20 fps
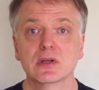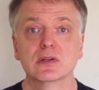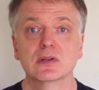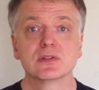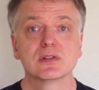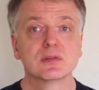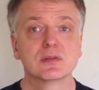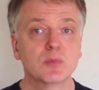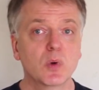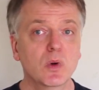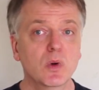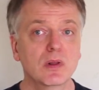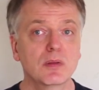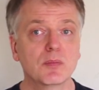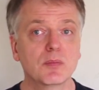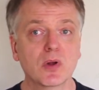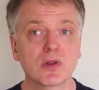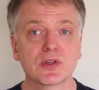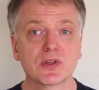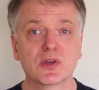Small
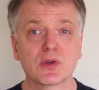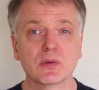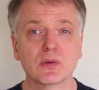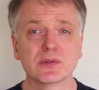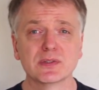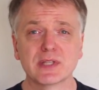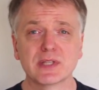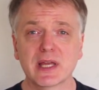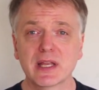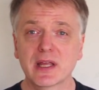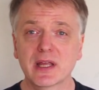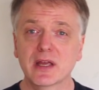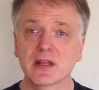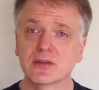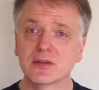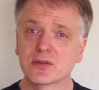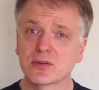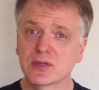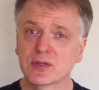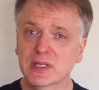molecules can
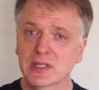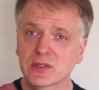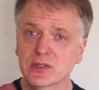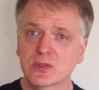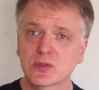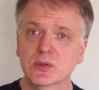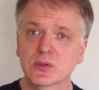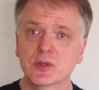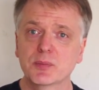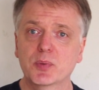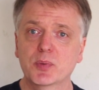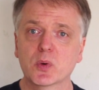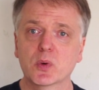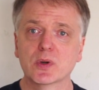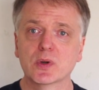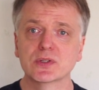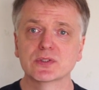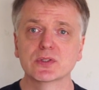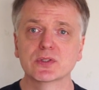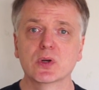enter into the
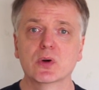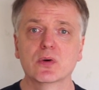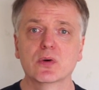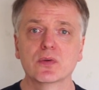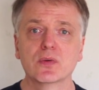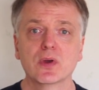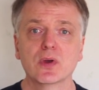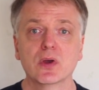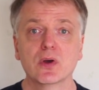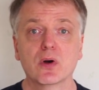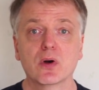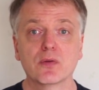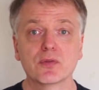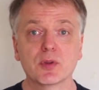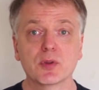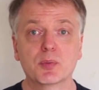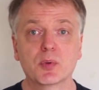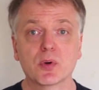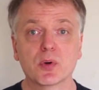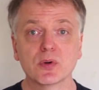pores of
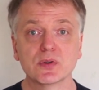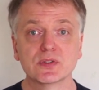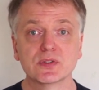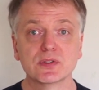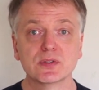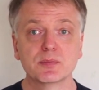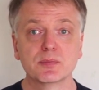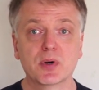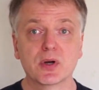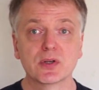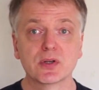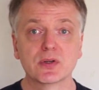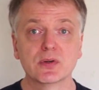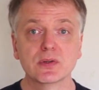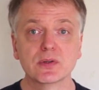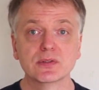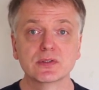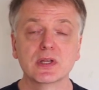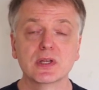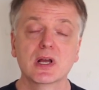the porous
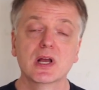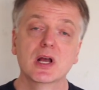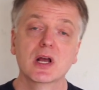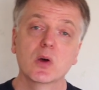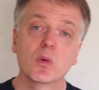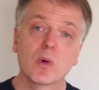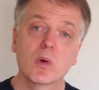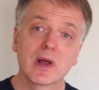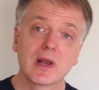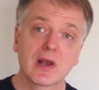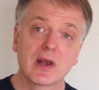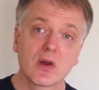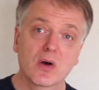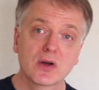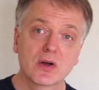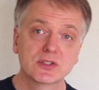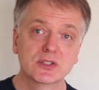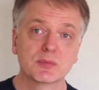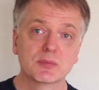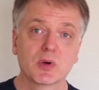particles, while
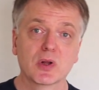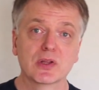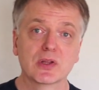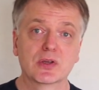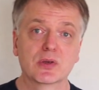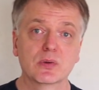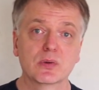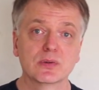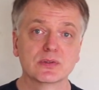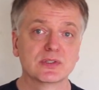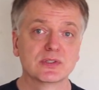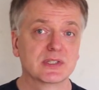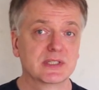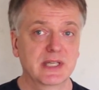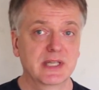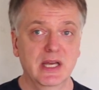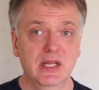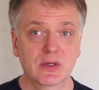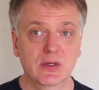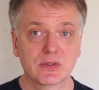larger molecules
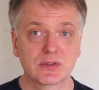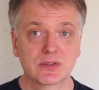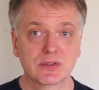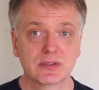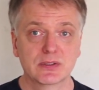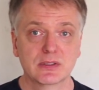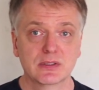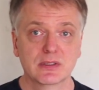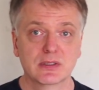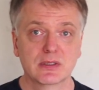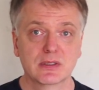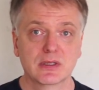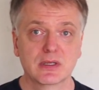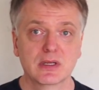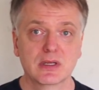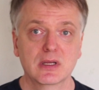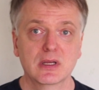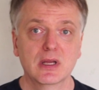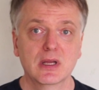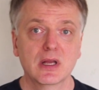cannot.
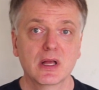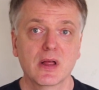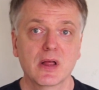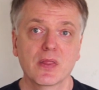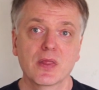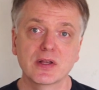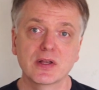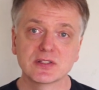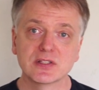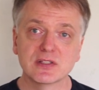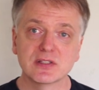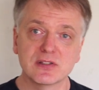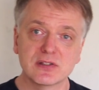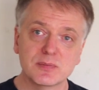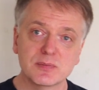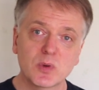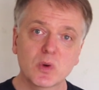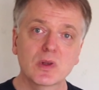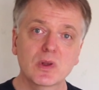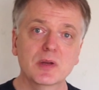Thus,
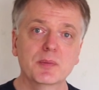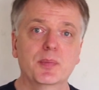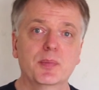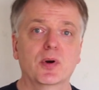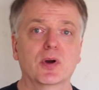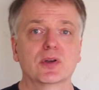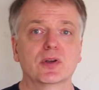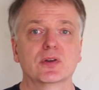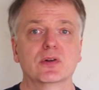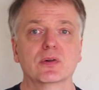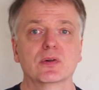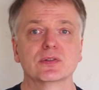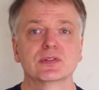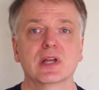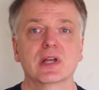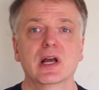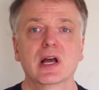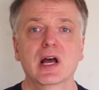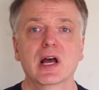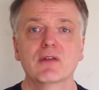smaller
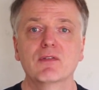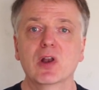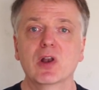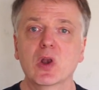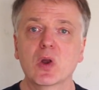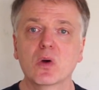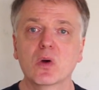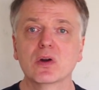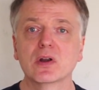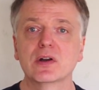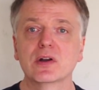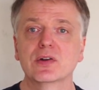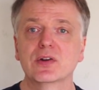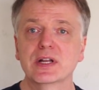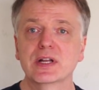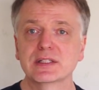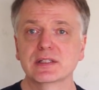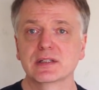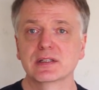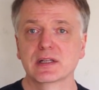particles have a longer
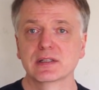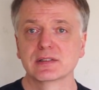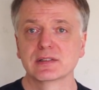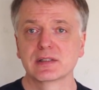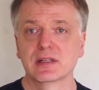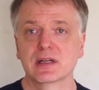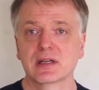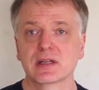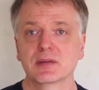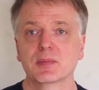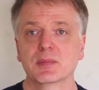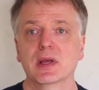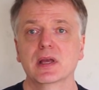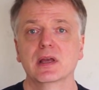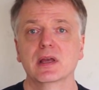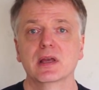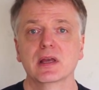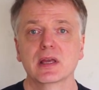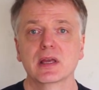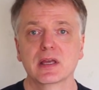residence time
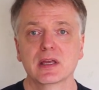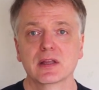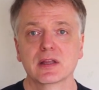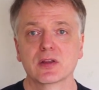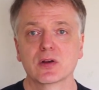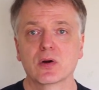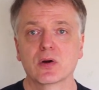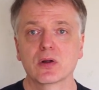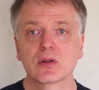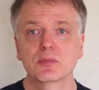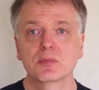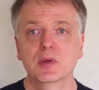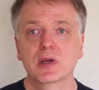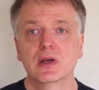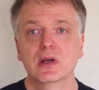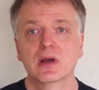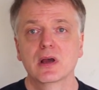in the column,